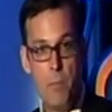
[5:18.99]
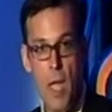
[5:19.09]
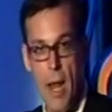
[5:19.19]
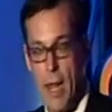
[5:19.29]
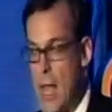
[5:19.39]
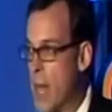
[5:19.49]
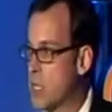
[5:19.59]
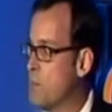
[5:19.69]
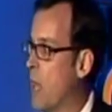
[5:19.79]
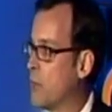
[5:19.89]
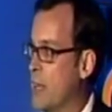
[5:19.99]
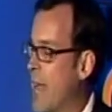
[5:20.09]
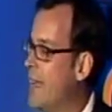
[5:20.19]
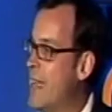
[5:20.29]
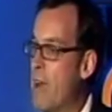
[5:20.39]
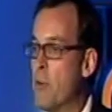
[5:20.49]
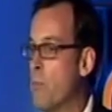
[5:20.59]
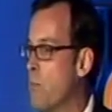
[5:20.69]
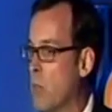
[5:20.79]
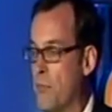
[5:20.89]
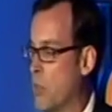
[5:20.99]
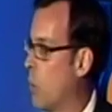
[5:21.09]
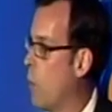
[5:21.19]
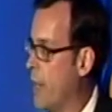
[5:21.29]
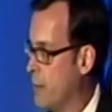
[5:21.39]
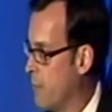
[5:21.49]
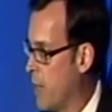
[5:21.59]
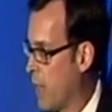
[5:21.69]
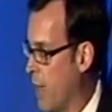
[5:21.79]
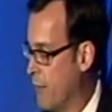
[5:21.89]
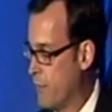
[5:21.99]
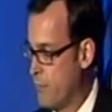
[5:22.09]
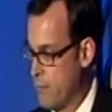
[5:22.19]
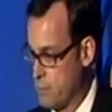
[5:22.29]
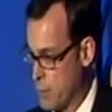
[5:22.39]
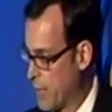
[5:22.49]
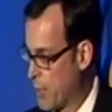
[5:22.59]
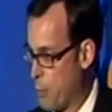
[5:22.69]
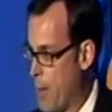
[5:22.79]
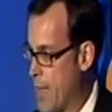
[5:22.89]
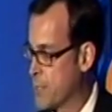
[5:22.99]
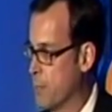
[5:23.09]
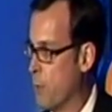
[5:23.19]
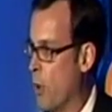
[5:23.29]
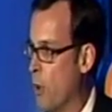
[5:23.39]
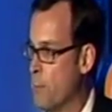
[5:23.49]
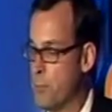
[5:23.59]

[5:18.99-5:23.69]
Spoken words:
And I kind of smelt it. I'd never lifted a weight in my life, played a little basketball.